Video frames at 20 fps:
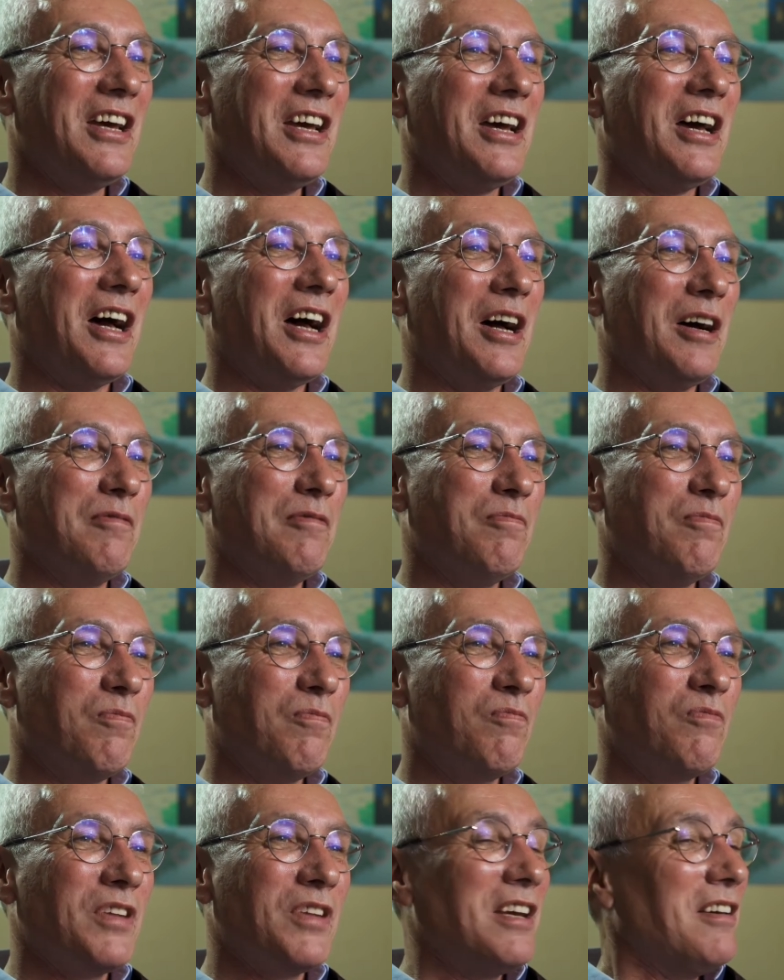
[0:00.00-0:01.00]

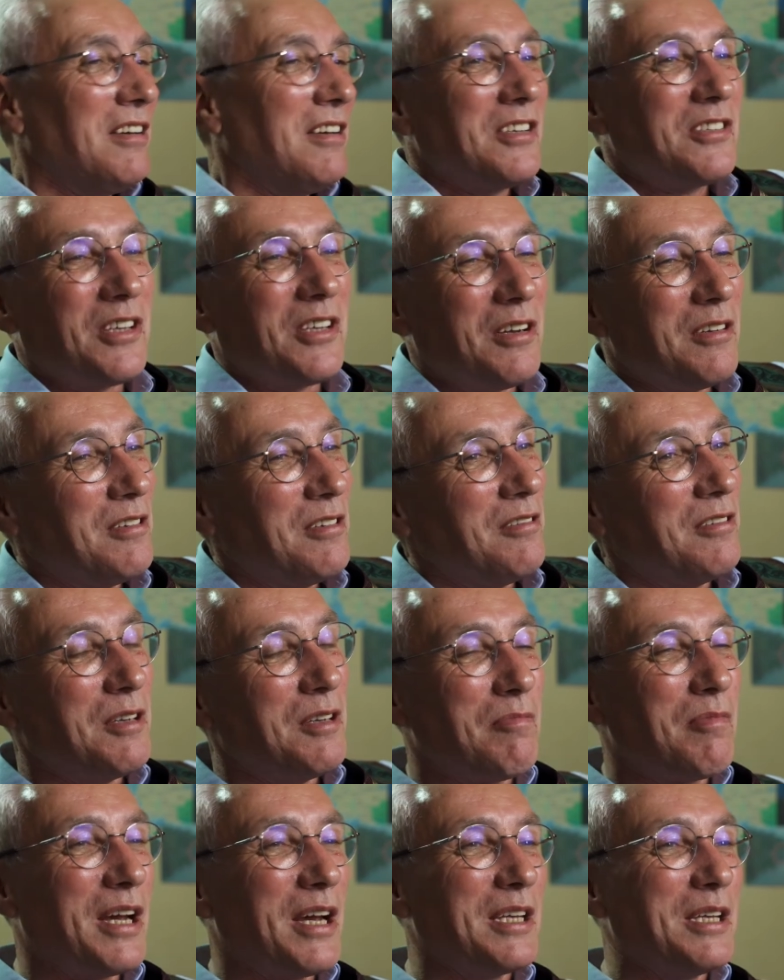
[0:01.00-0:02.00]
Um, so
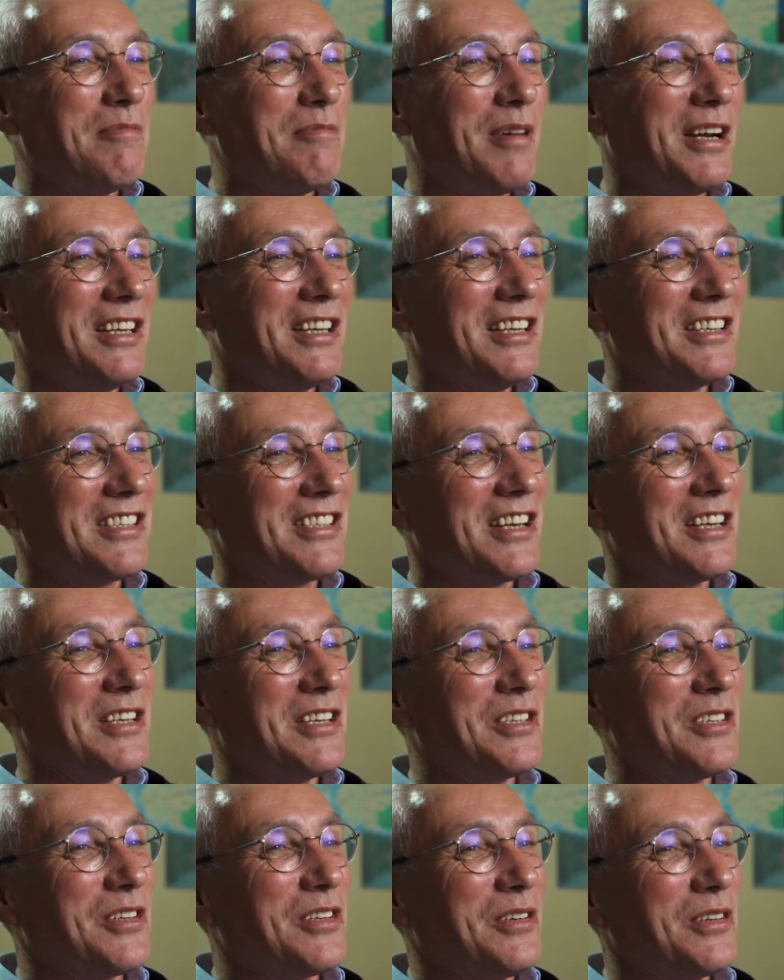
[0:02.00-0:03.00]
you pay your money, you take
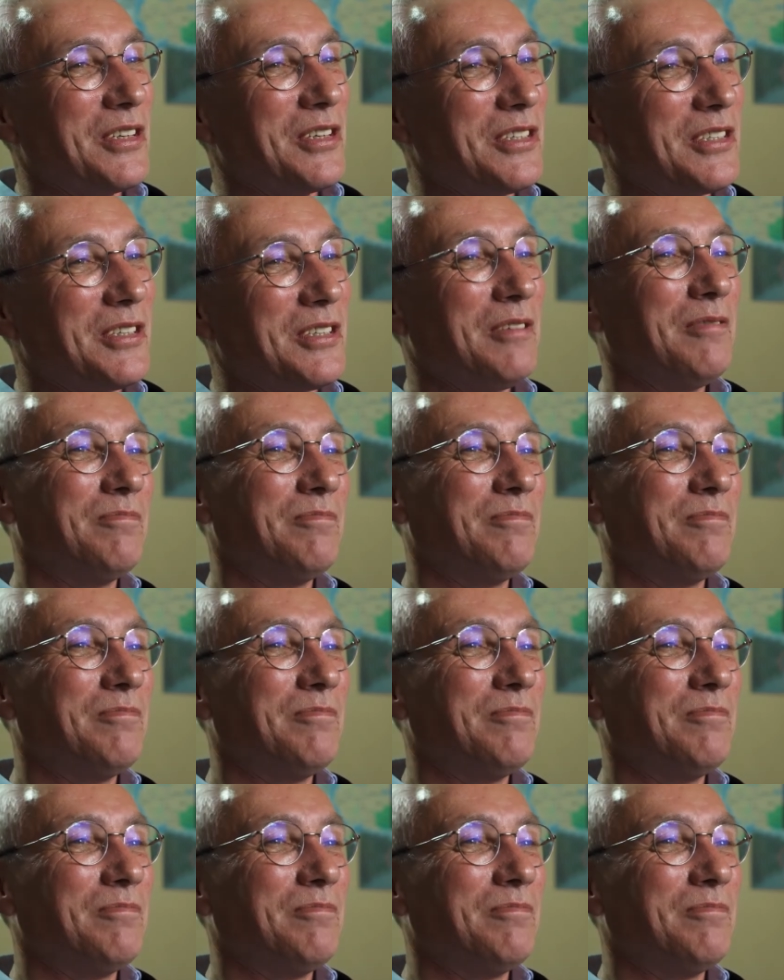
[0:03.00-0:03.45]
your choice.